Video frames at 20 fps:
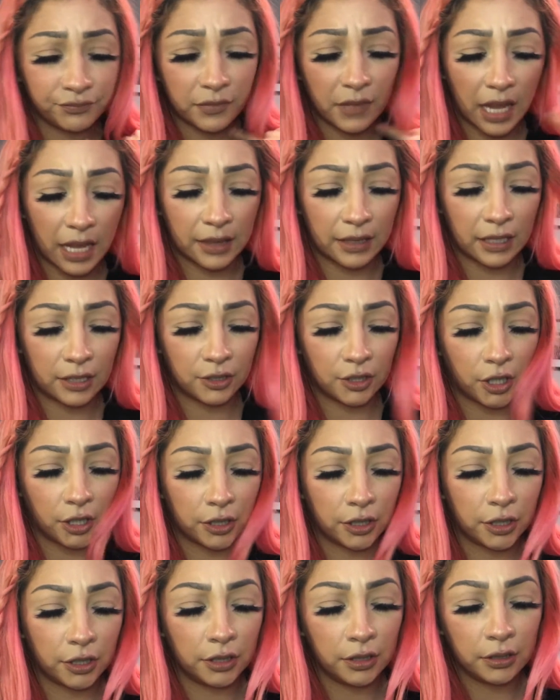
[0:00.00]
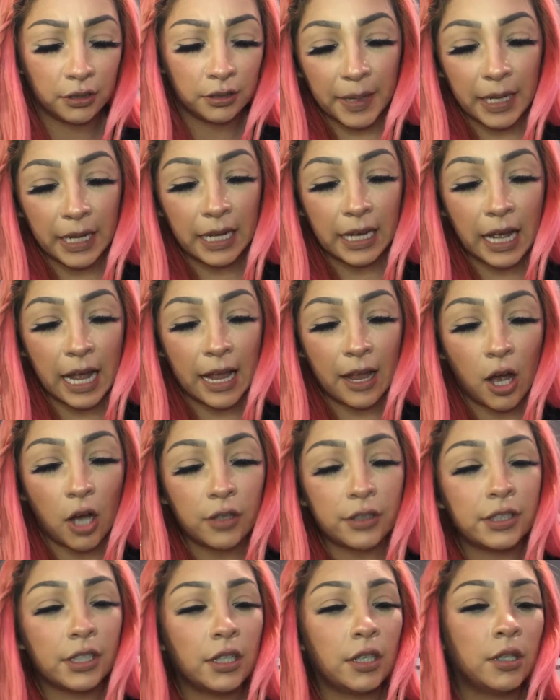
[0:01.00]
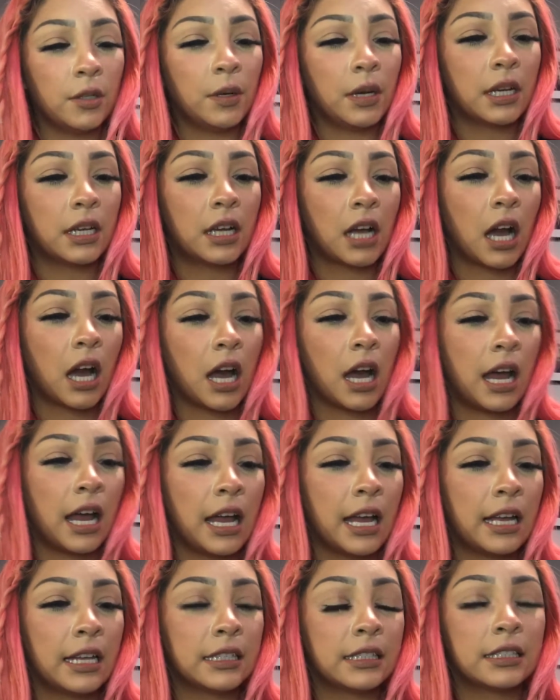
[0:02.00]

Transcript: and then darker uh, i also got